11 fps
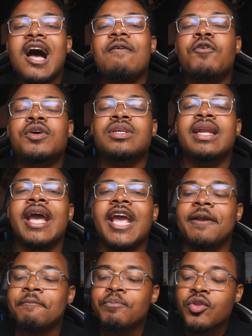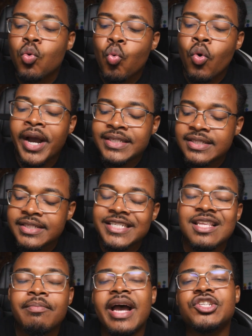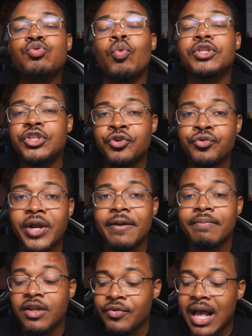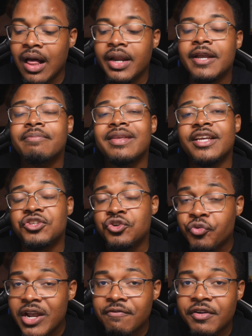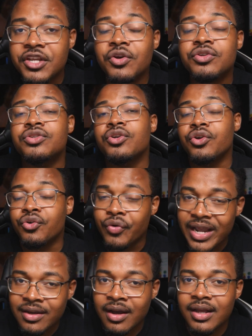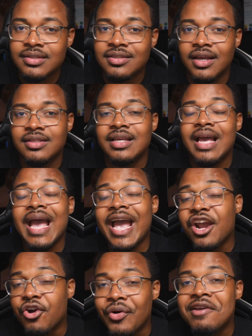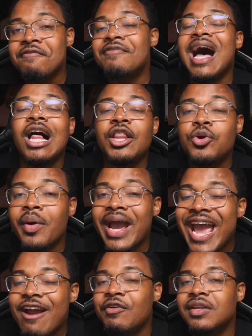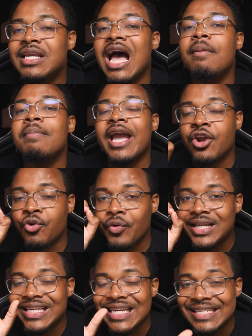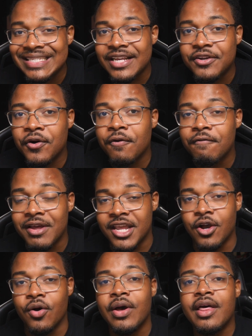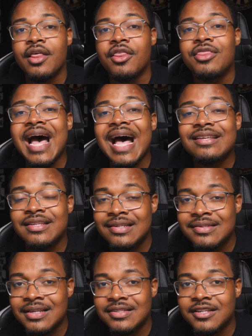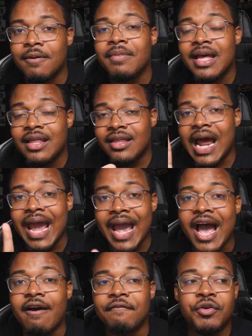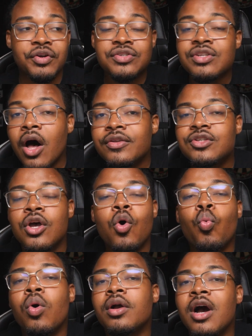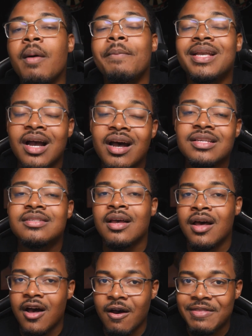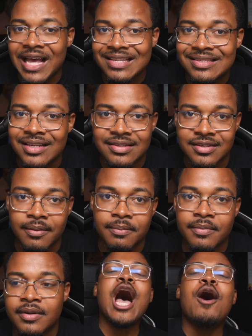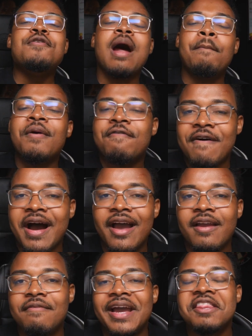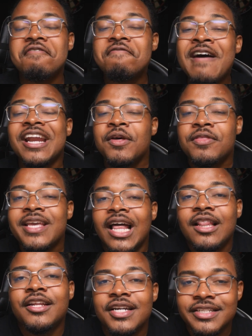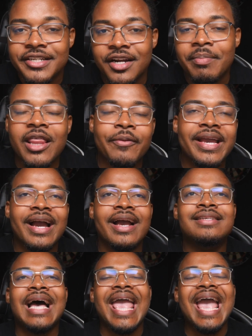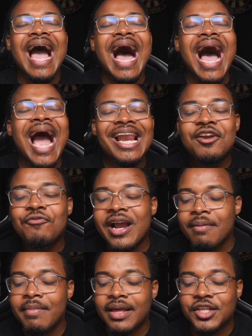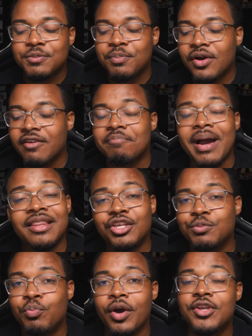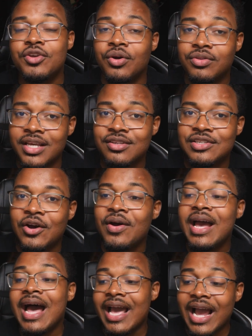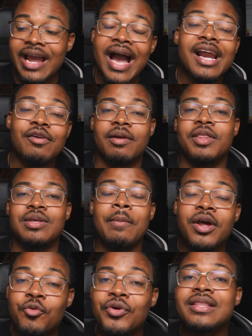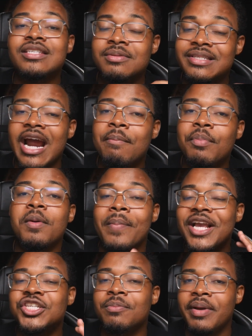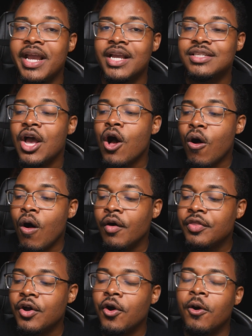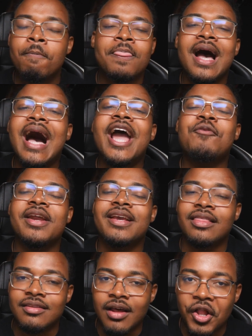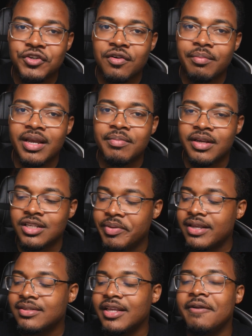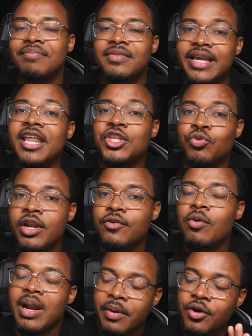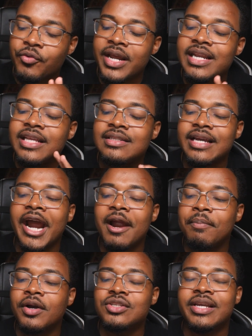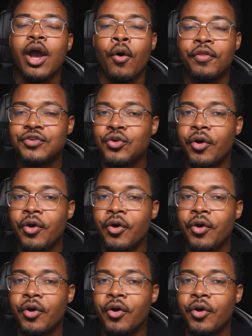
I'm focused on, hey, what is a system I actually want to create? In reality, it's great videos, great content, and great value every time I create a single video. That's the system that I have. The results will come because of that system. Now, number five, and the final thing I learned here, by the way, guys, I highly recommend this book. If by this point you don't think so, like I highly recommend it. I'm gonna read this entire book page to page, although I already got the knowledge from it because basically the 80-20 rule, but I'm gonna read this entire book to get all the